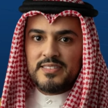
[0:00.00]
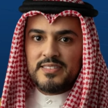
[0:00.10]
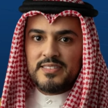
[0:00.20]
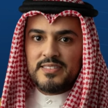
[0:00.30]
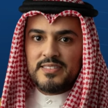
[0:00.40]

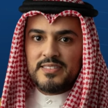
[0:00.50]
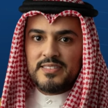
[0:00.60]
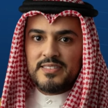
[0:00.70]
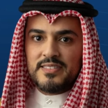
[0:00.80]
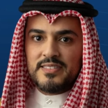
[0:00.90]

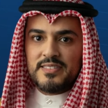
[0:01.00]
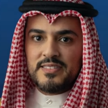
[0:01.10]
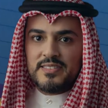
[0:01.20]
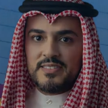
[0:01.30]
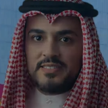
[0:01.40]

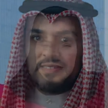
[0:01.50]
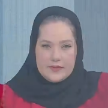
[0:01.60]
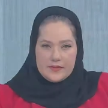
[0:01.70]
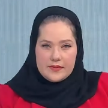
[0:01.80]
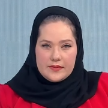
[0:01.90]

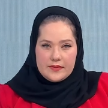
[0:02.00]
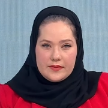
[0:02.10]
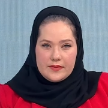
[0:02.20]
(no one is talking)